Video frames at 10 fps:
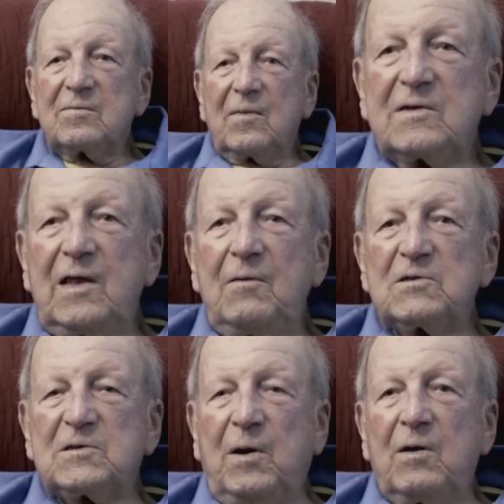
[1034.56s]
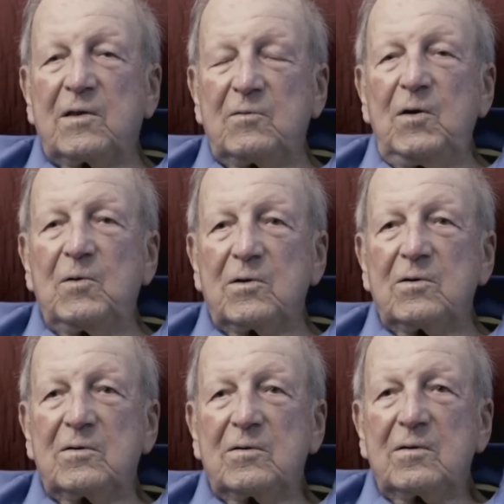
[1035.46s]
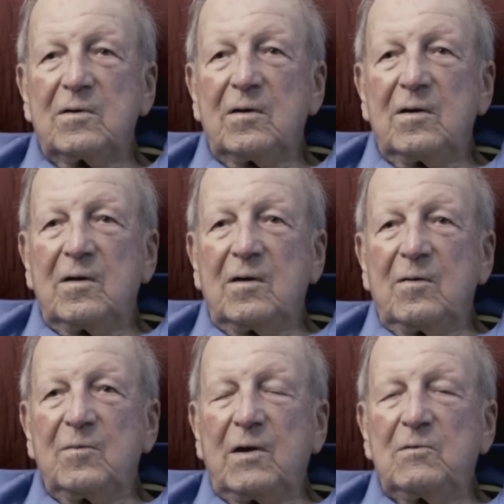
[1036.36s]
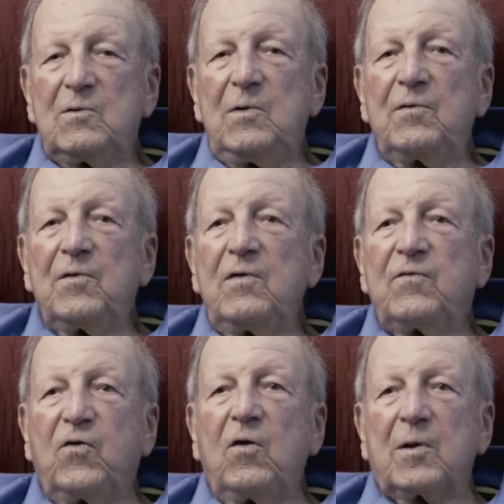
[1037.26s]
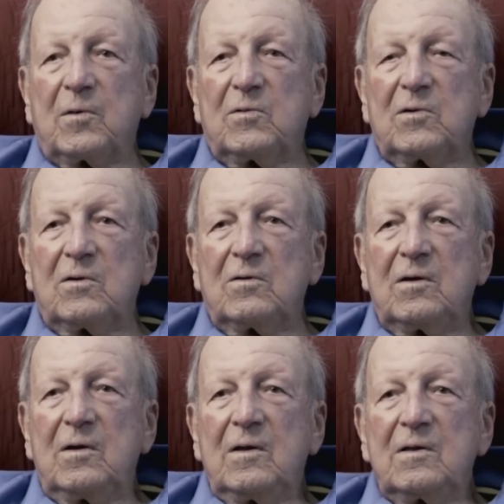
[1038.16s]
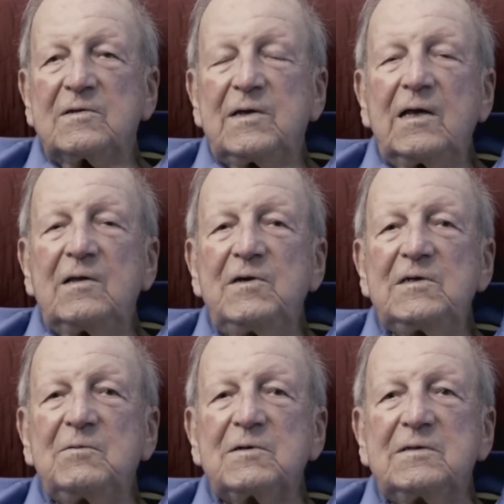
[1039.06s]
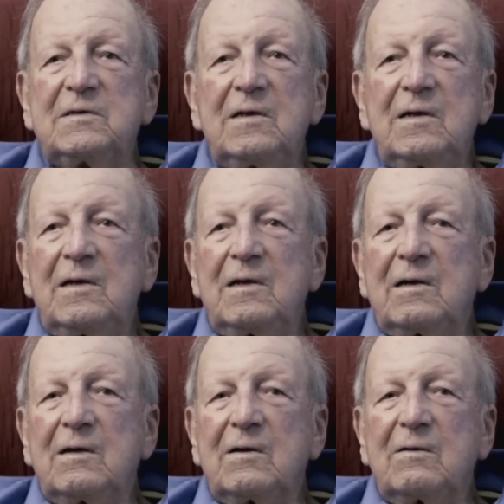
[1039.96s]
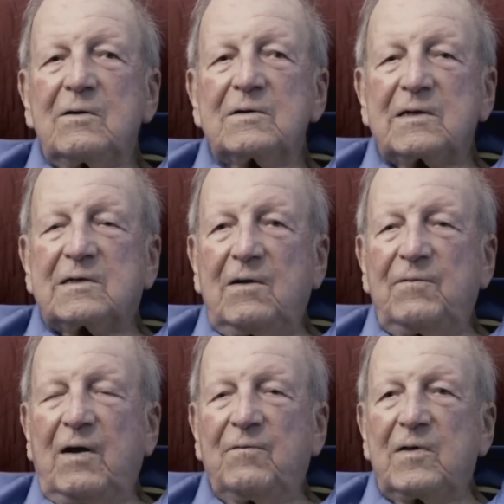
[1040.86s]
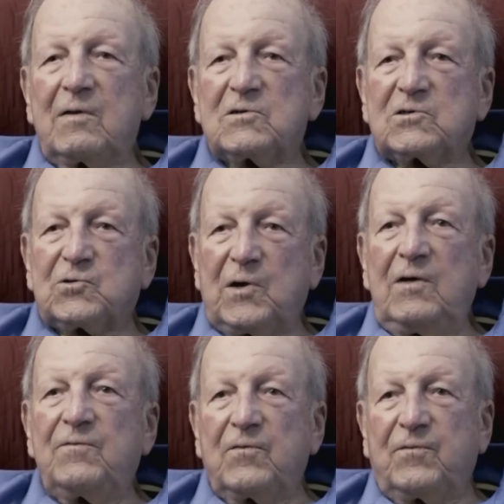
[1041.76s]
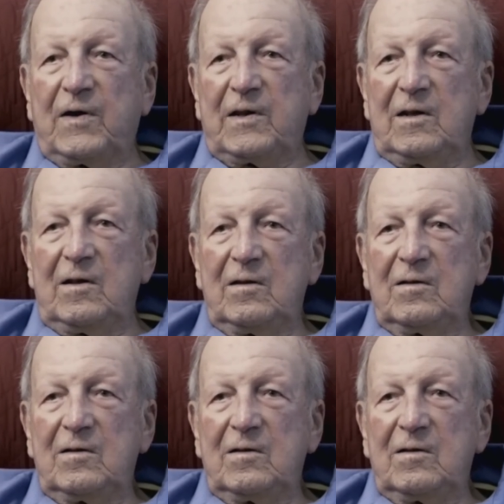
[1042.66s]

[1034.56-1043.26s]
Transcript: See, they were smarter than we were, but we were very formidable. The 2nd Division was a tough outfit that was trained for fighting.